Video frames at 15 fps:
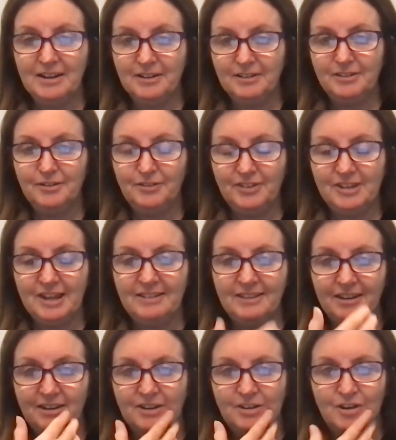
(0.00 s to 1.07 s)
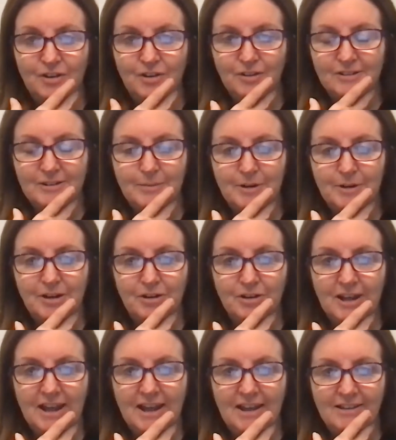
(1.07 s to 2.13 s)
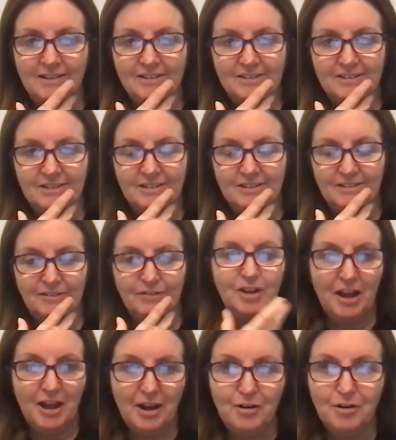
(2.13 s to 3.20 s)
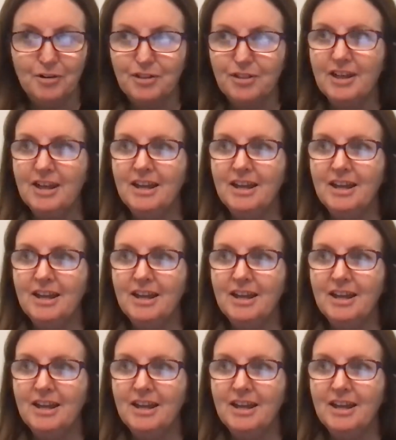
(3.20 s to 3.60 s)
Because you've said that, you know, you're somebody who cares for your health.